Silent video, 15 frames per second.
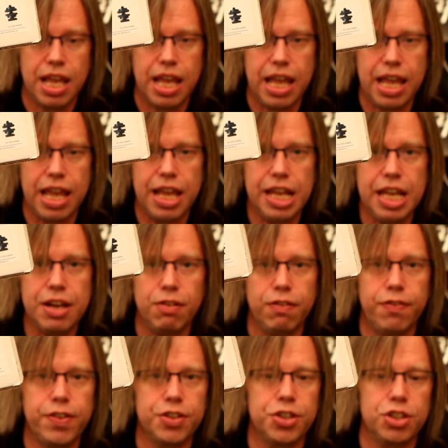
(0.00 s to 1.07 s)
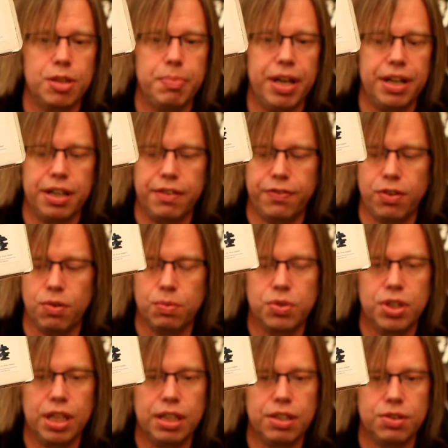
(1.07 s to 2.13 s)
and it'll fit just about any phone.
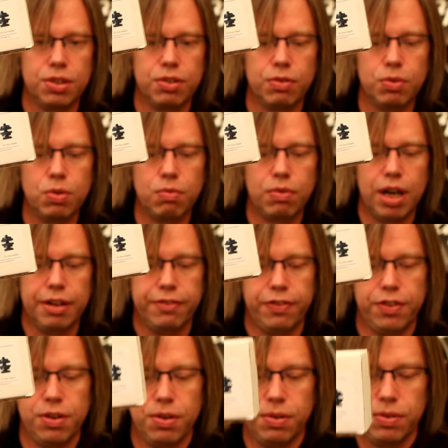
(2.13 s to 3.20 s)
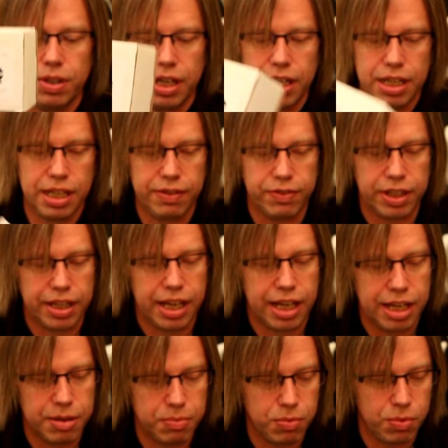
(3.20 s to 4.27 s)
Seeing this is a real wide phone, it even
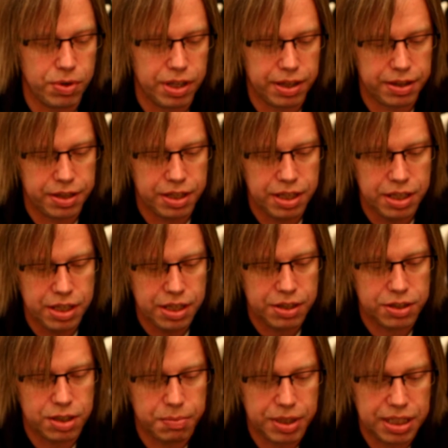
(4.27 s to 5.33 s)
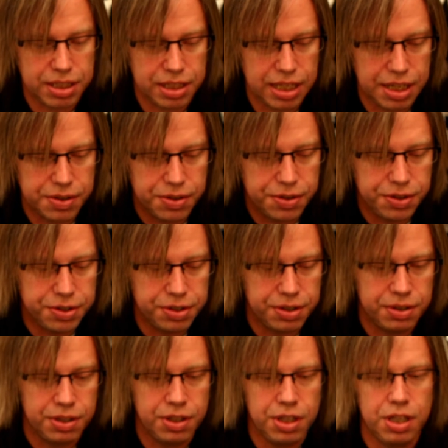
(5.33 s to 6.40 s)
came with some extenders
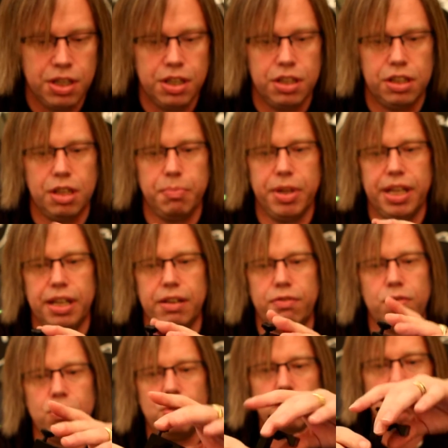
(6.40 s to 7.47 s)
to make it real